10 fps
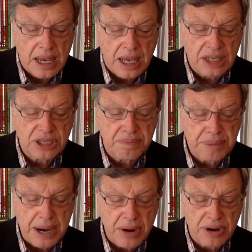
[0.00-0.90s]
It is
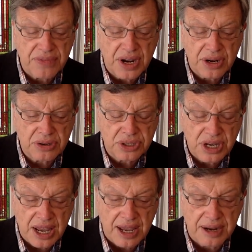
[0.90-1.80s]
imperative to
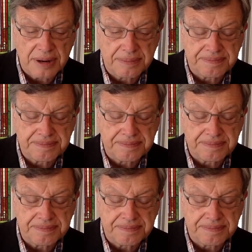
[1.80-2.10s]
understand